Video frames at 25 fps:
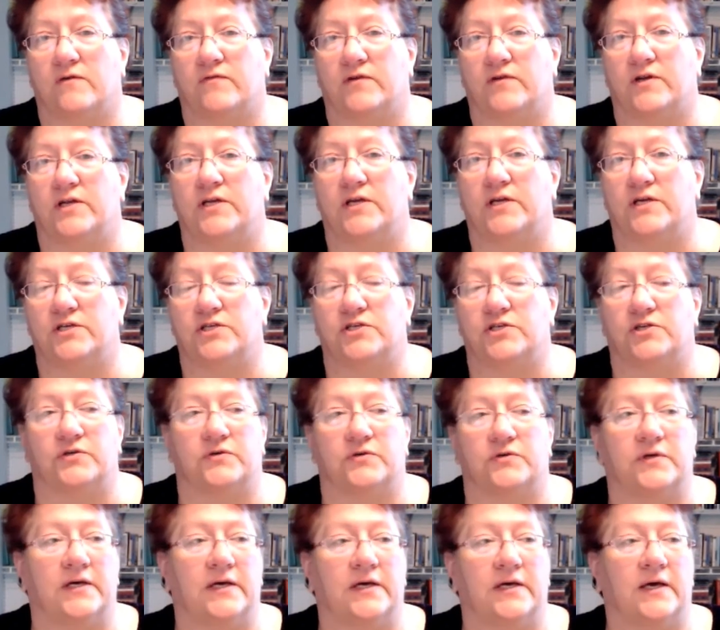often an
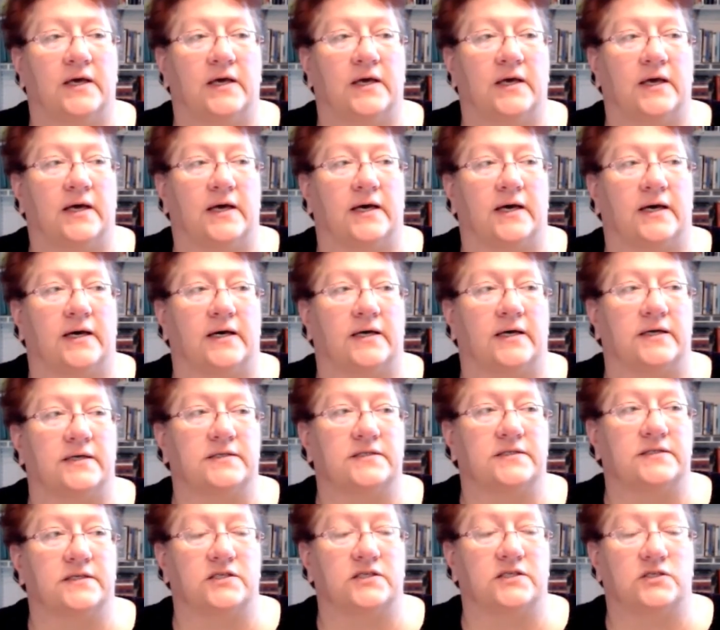issue.
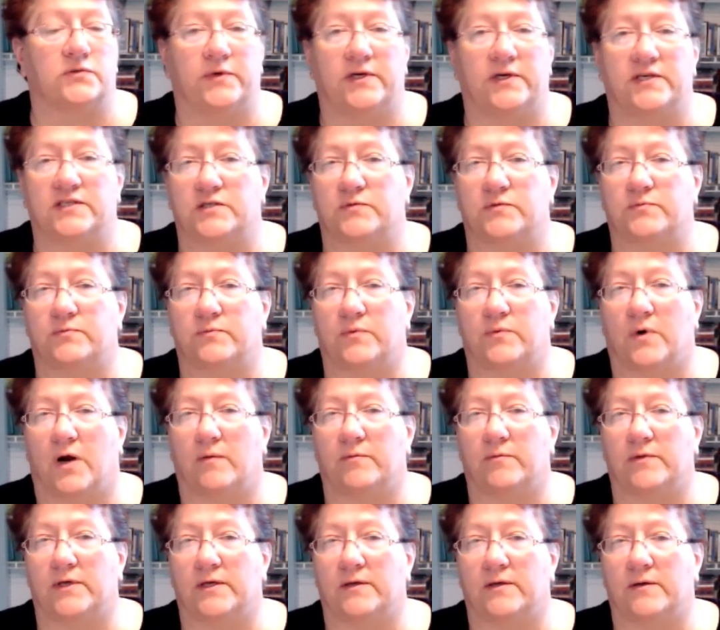6 weeks is
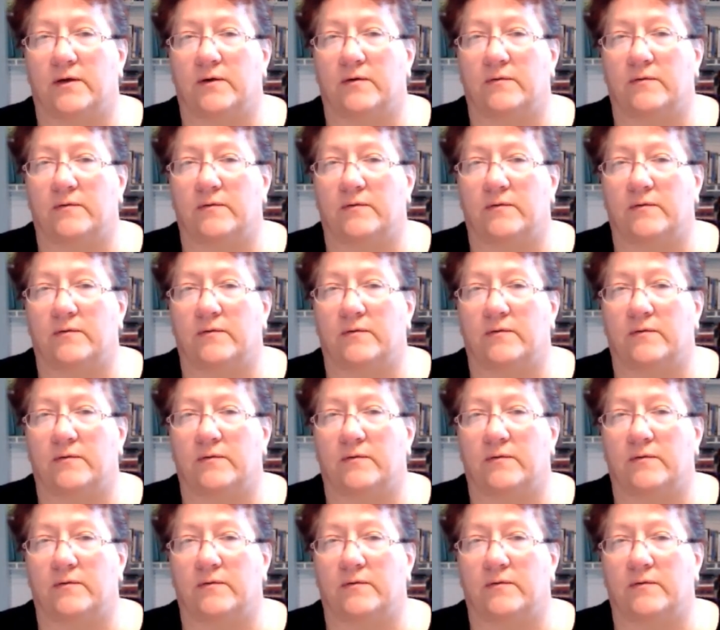probably